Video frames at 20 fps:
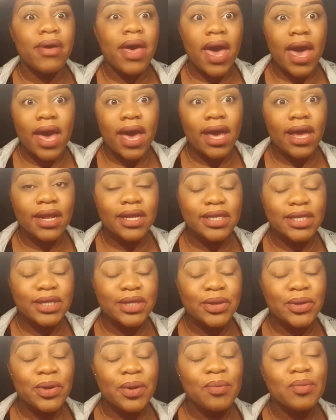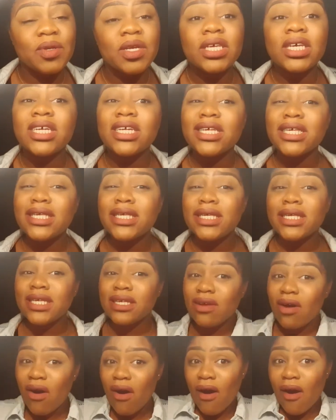bad. So I'm just gonna
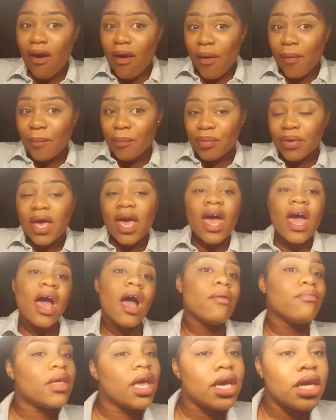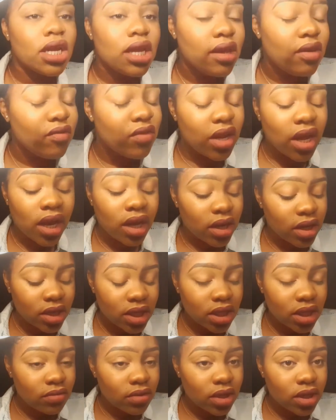stop. I'm not gonna even edit
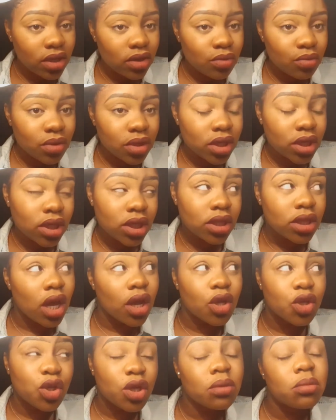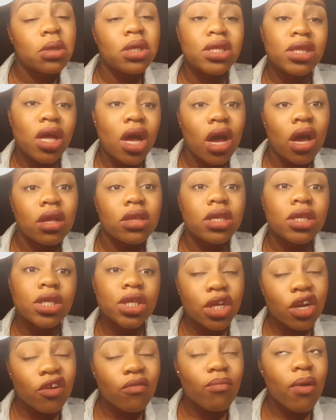this video because Donald Trump does not
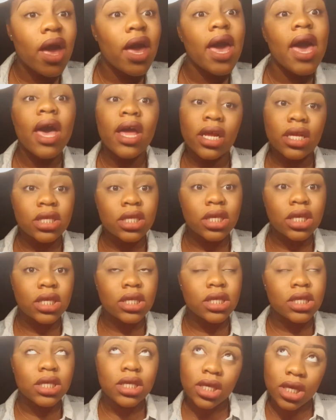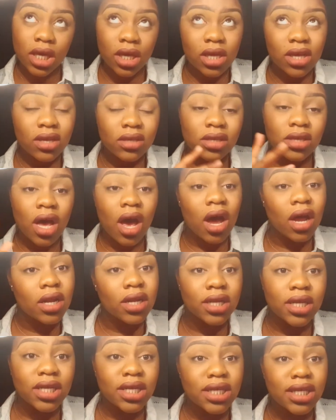deserve my editing skills
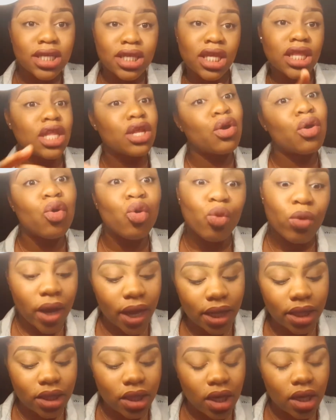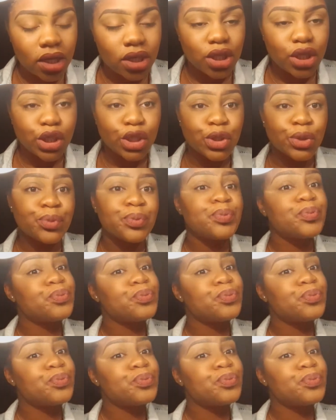on this little rant thing. So